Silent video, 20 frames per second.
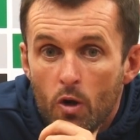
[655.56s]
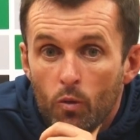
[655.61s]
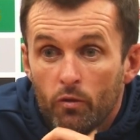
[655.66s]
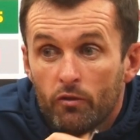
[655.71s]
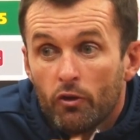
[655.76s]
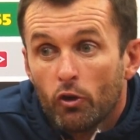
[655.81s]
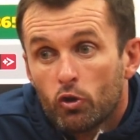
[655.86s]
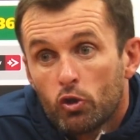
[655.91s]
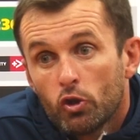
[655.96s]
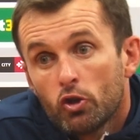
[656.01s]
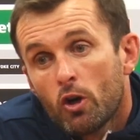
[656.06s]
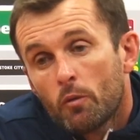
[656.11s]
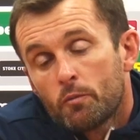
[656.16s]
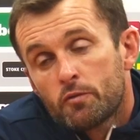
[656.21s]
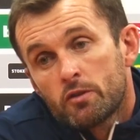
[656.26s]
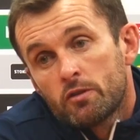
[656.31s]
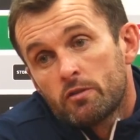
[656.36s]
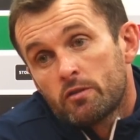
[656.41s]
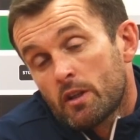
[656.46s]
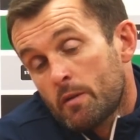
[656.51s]
We've got good
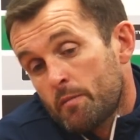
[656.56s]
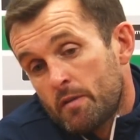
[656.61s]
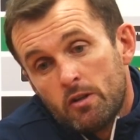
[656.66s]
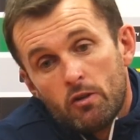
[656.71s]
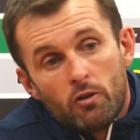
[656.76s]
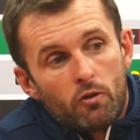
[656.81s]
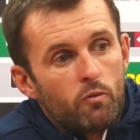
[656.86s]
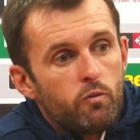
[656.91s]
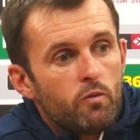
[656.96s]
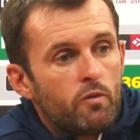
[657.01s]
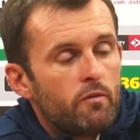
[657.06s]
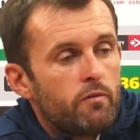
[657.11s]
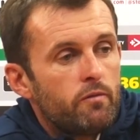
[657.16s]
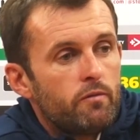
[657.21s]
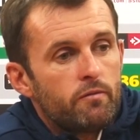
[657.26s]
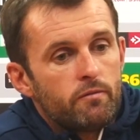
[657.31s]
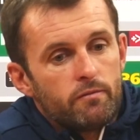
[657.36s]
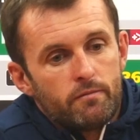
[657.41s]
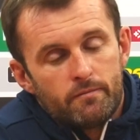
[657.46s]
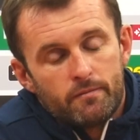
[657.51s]
options. I mean, look,
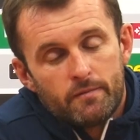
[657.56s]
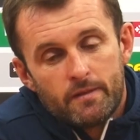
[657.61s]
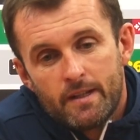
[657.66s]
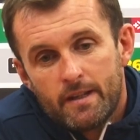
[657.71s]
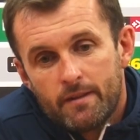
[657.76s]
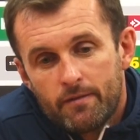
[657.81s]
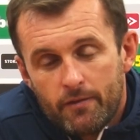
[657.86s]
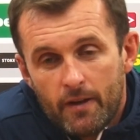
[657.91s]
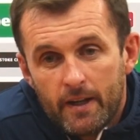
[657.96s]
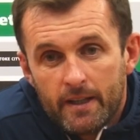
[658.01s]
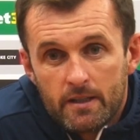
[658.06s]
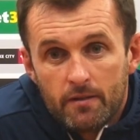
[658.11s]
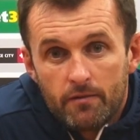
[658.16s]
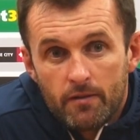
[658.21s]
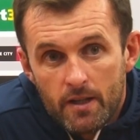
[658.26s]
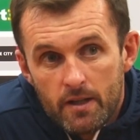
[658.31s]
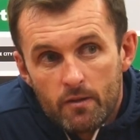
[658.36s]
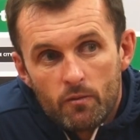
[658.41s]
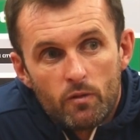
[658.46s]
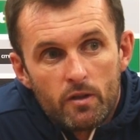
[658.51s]

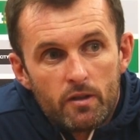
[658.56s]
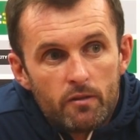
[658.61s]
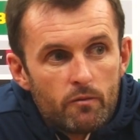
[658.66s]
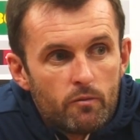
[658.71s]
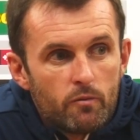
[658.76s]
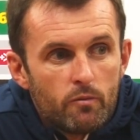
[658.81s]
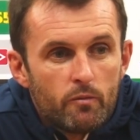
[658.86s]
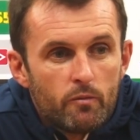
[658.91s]
effectively, we